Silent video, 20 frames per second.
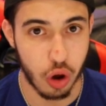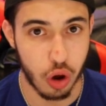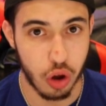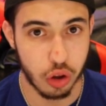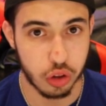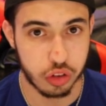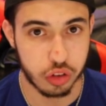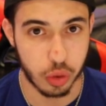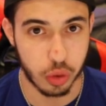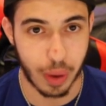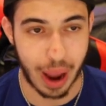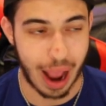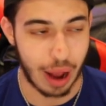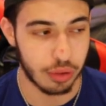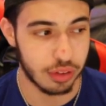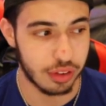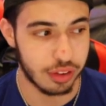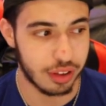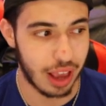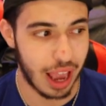two
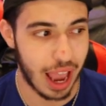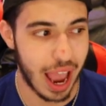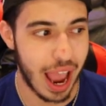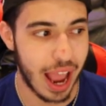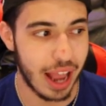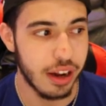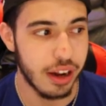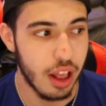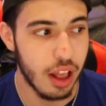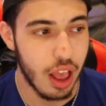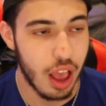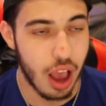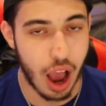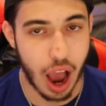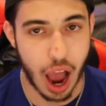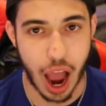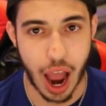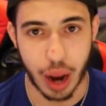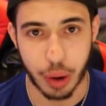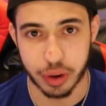outs. And
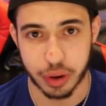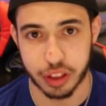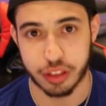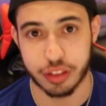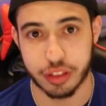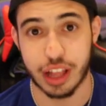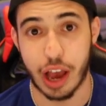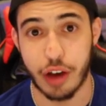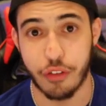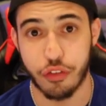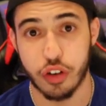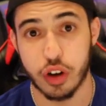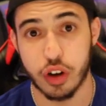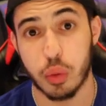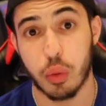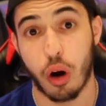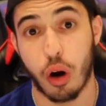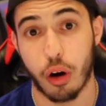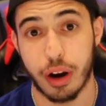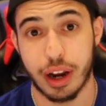I was definitely
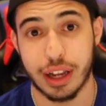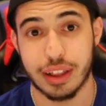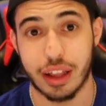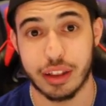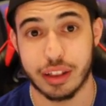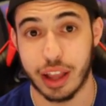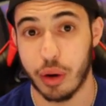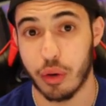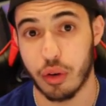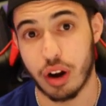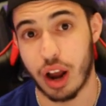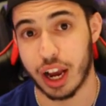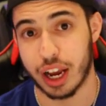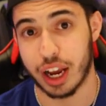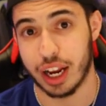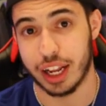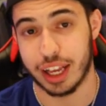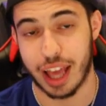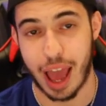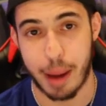worried that they were not
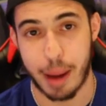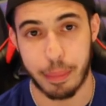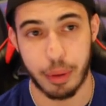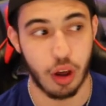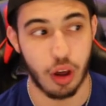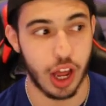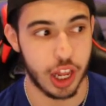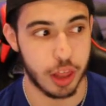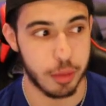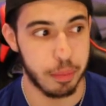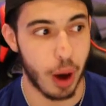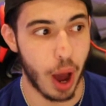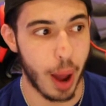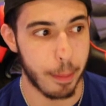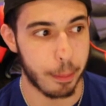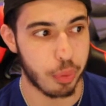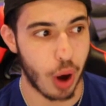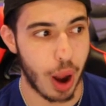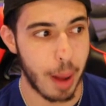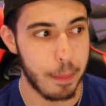going to capitalize.
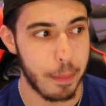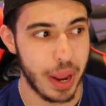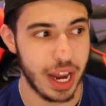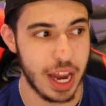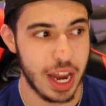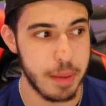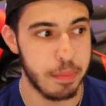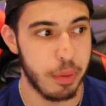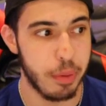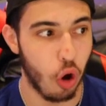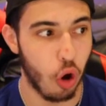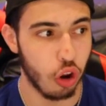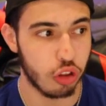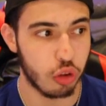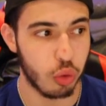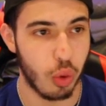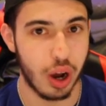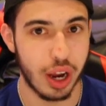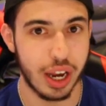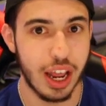But Brett Beatty pulls
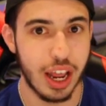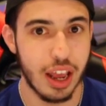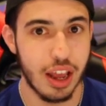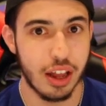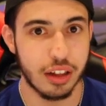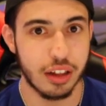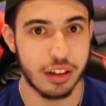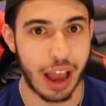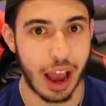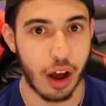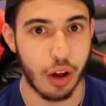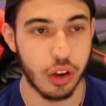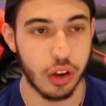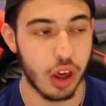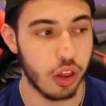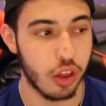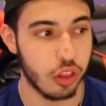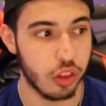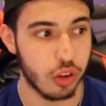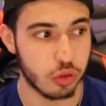one down
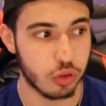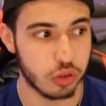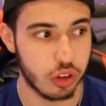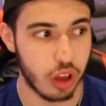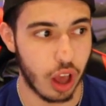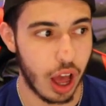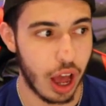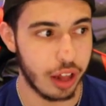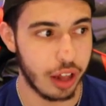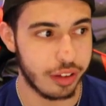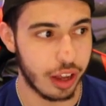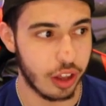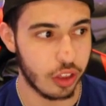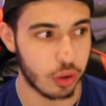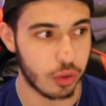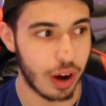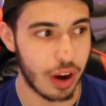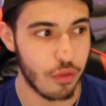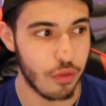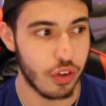the
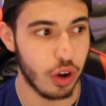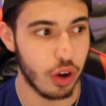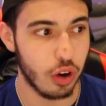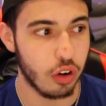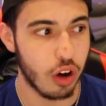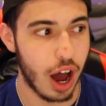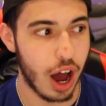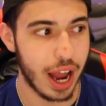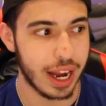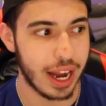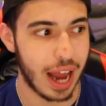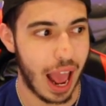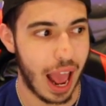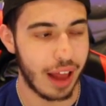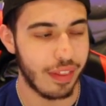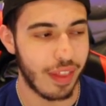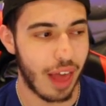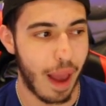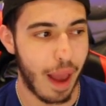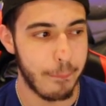right field line,
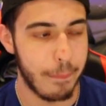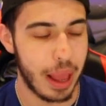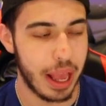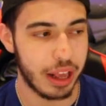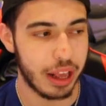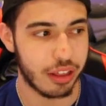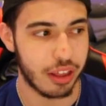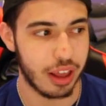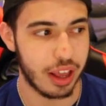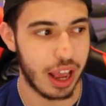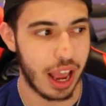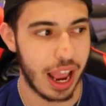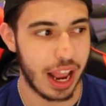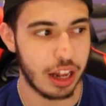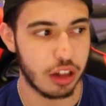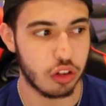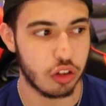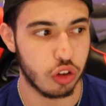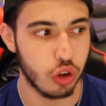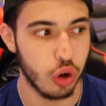and that makes it a
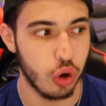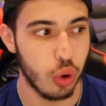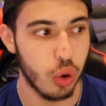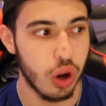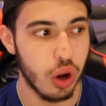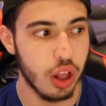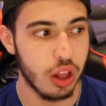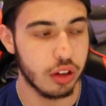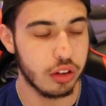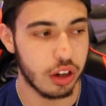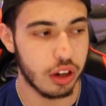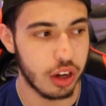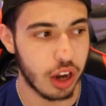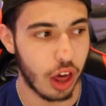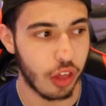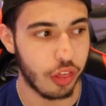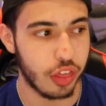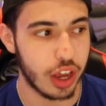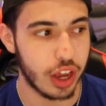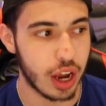
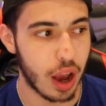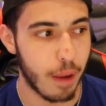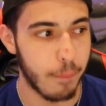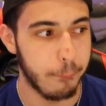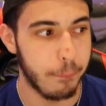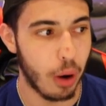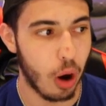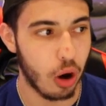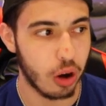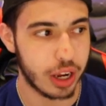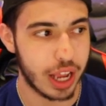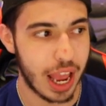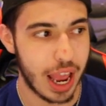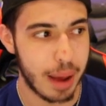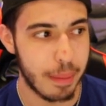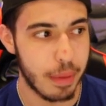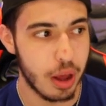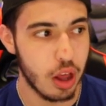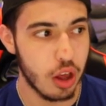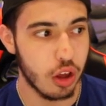2-0 ball
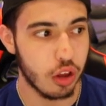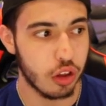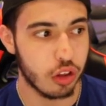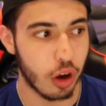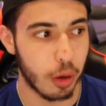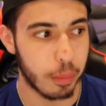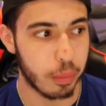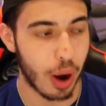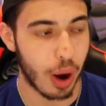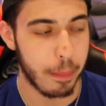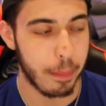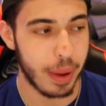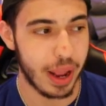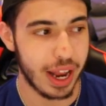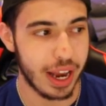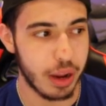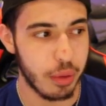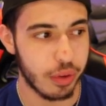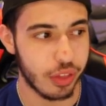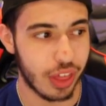game. So Brett
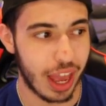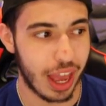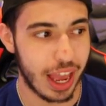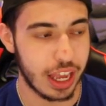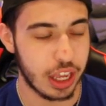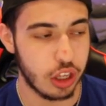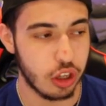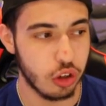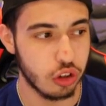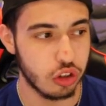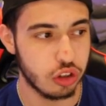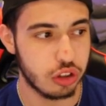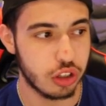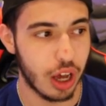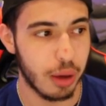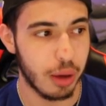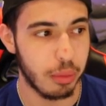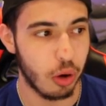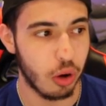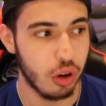Beatty with a huge
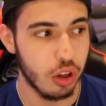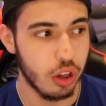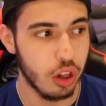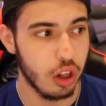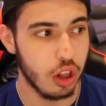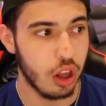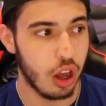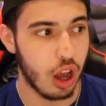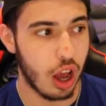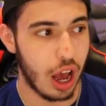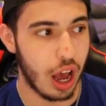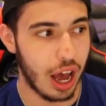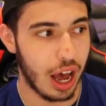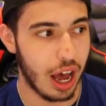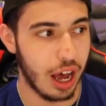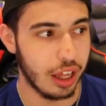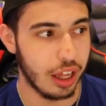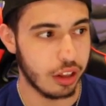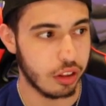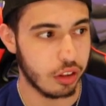double. Much